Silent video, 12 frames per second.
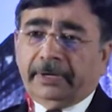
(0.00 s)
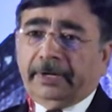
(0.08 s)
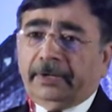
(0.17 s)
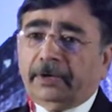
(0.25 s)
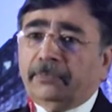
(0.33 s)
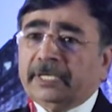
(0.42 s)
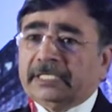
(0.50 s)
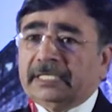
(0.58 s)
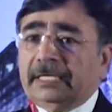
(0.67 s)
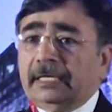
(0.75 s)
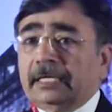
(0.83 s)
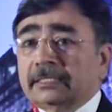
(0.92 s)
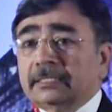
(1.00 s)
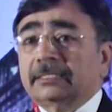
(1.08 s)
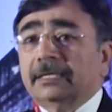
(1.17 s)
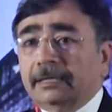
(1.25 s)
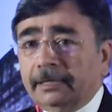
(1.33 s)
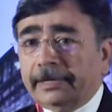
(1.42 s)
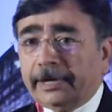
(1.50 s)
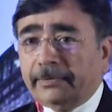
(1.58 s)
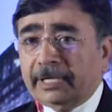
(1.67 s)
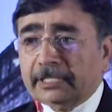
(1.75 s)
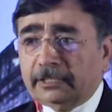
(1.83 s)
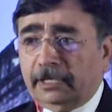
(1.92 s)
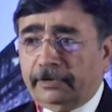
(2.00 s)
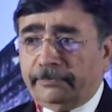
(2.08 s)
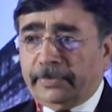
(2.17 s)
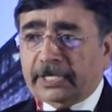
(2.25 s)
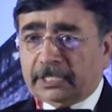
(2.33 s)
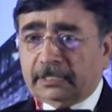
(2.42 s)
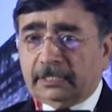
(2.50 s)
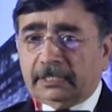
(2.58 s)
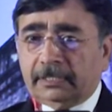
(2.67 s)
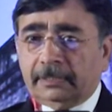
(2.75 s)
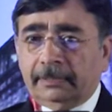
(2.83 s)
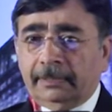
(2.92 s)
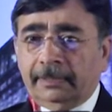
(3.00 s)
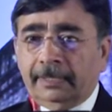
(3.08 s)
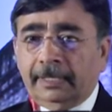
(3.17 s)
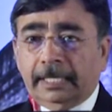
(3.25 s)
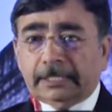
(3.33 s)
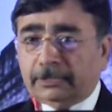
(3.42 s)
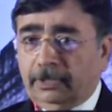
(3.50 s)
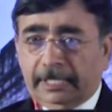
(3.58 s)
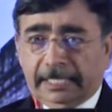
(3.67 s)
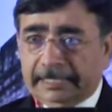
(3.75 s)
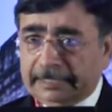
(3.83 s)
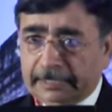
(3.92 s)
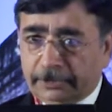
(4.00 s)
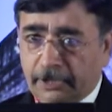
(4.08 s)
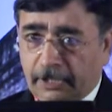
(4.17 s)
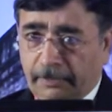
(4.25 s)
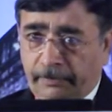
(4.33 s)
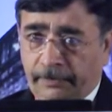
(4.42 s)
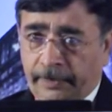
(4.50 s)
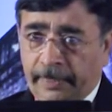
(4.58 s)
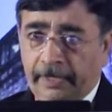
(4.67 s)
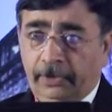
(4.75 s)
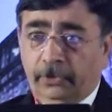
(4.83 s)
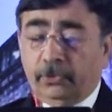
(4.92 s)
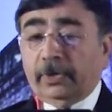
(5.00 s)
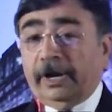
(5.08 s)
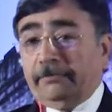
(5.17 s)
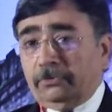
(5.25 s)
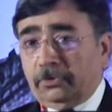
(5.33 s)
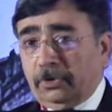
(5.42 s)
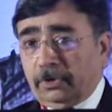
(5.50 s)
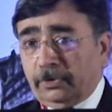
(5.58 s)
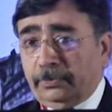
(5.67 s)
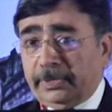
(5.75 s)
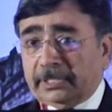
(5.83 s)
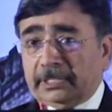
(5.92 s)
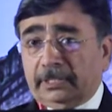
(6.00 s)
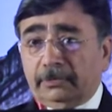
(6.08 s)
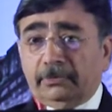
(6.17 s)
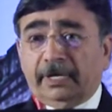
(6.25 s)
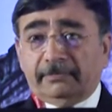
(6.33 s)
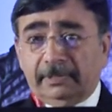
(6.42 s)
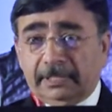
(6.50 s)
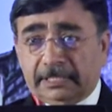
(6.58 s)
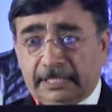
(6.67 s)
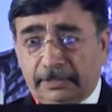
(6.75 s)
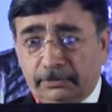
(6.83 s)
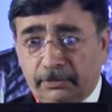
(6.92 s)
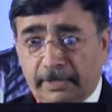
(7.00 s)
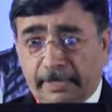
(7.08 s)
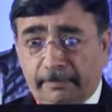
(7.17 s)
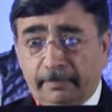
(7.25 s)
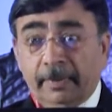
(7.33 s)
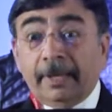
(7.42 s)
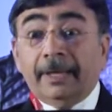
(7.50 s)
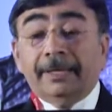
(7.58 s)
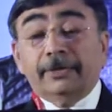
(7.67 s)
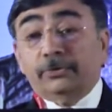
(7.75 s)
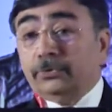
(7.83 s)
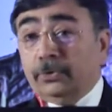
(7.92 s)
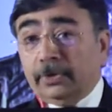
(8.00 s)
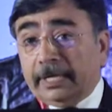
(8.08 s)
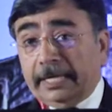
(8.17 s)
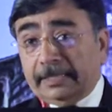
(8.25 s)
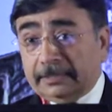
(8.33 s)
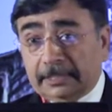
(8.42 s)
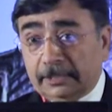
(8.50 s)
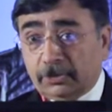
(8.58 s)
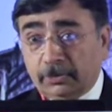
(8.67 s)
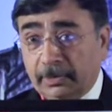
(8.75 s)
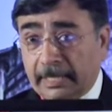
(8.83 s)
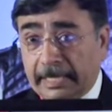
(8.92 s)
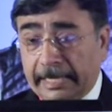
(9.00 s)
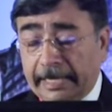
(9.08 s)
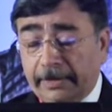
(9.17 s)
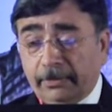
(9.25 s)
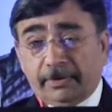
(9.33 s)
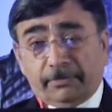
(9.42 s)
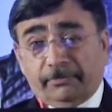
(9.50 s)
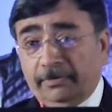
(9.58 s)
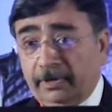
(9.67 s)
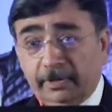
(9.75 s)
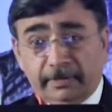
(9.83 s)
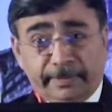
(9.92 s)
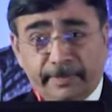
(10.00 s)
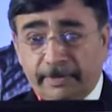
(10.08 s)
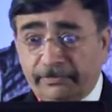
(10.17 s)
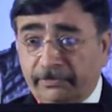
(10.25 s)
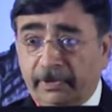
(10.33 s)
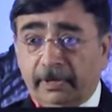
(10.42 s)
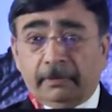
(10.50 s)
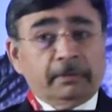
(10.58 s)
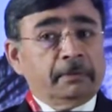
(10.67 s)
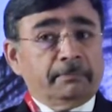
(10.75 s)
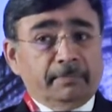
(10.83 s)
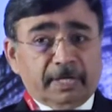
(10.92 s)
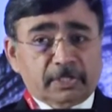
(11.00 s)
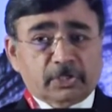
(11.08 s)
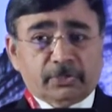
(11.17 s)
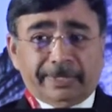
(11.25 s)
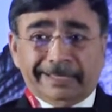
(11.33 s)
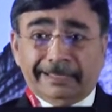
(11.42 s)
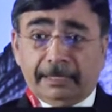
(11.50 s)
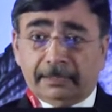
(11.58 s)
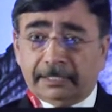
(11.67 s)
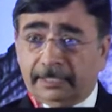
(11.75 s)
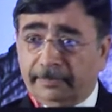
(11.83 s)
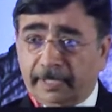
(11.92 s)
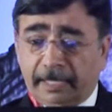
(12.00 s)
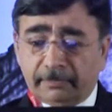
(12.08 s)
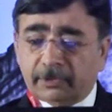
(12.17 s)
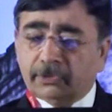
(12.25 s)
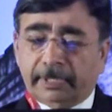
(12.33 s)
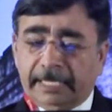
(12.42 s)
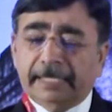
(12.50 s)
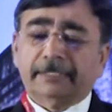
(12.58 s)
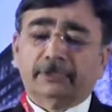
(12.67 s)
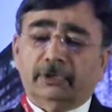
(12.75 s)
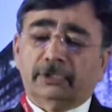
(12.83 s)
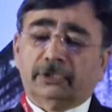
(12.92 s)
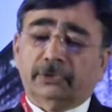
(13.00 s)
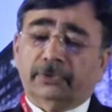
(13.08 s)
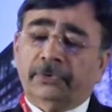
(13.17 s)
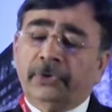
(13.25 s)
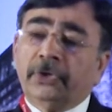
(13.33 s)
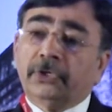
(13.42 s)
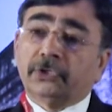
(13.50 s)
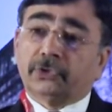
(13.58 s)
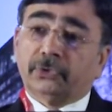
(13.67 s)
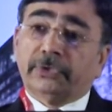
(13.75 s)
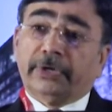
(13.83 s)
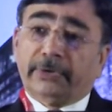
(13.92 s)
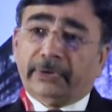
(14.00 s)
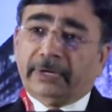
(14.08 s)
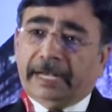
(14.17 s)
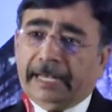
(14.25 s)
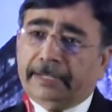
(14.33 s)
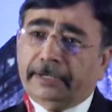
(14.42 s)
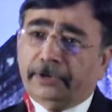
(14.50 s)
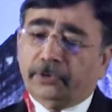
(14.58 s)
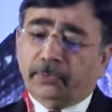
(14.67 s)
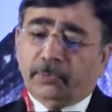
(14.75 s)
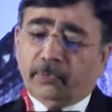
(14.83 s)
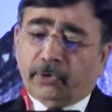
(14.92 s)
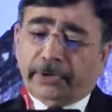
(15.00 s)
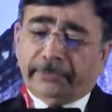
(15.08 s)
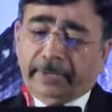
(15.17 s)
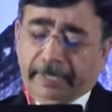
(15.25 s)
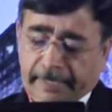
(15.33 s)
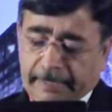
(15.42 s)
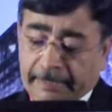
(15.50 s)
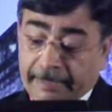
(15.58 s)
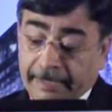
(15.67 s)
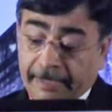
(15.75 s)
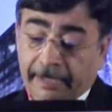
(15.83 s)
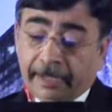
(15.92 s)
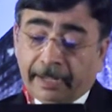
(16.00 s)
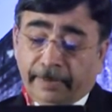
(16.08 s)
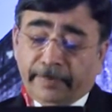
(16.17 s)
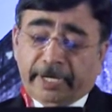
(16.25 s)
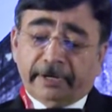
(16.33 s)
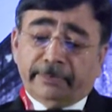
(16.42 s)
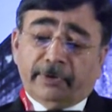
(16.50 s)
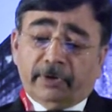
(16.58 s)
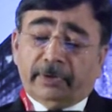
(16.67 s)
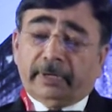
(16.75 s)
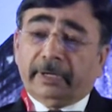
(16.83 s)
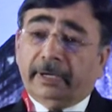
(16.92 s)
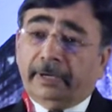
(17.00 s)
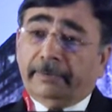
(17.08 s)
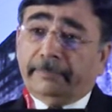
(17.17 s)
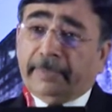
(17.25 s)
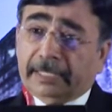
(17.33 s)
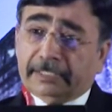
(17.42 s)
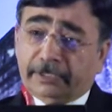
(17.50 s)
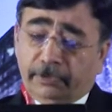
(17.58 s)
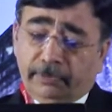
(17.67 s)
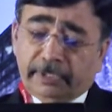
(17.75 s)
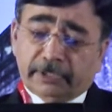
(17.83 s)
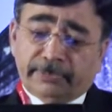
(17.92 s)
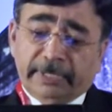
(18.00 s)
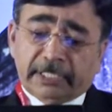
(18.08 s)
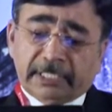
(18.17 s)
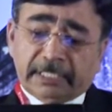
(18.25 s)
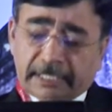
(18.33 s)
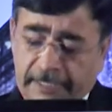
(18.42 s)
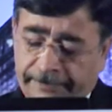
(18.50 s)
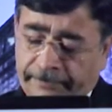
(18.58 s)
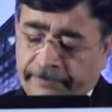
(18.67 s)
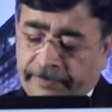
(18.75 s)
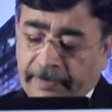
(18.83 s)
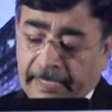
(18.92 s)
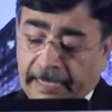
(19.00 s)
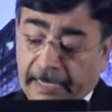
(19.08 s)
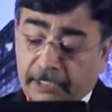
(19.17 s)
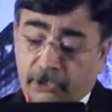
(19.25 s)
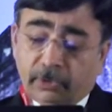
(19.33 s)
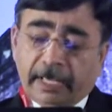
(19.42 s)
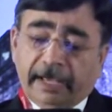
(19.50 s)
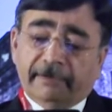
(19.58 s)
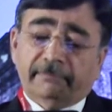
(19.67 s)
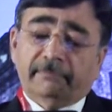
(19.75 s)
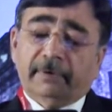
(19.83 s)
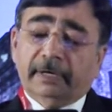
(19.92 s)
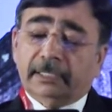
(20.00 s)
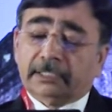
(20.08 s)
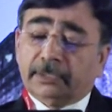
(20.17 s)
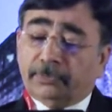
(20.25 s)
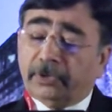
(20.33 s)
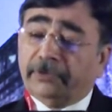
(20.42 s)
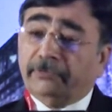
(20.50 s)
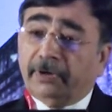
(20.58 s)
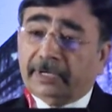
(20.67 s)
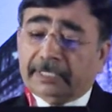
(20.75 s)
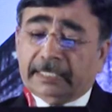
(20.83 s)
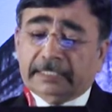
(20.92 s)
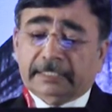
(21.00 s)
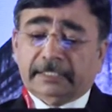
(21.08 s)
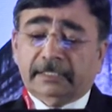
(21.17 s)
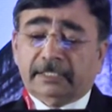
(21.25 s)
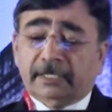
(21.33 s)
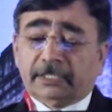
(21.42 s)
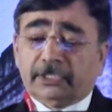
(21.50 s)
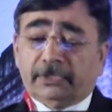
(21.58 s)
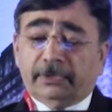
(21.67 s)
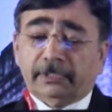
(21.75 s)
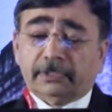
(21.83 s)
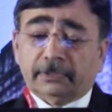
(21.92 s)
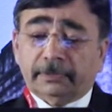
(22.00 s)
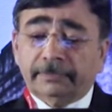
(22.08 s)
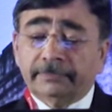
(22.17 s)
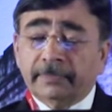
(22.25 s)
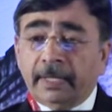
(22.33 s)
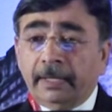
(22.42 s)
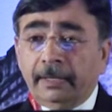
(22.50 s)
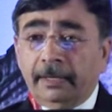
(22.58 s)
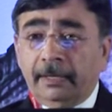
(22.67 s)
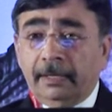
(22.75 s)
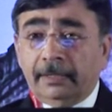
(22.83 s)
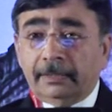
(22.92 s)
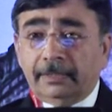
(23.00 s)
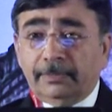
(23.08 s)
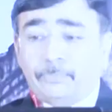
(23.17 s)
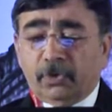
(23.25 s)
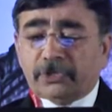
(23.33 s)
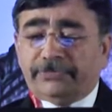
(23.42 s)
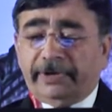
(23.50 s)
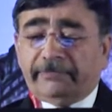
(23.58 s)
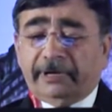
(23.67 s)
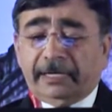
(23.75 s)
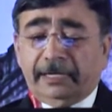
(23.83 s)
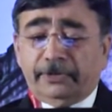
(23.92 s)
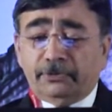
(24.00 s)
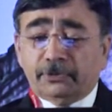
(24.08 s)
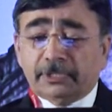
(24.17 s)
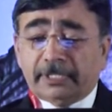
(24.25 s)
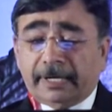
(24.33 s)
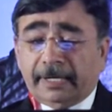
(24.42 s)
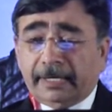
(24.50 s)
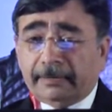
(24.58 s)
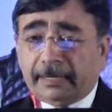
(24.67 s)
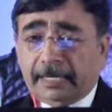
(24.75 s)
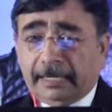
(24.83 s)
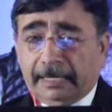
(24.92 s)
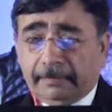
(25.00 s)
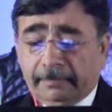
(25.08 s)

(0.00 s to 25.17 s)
Treating obesity requires a lot of patience. It's not an easy job. You have to talk to patients, you have to listen to them. You don't get results overnight, you have to follow them up for months together, sometimes years also. So you're very motivated, committed about managing these patients, and should have supportive organization structure also. Most frequently used drug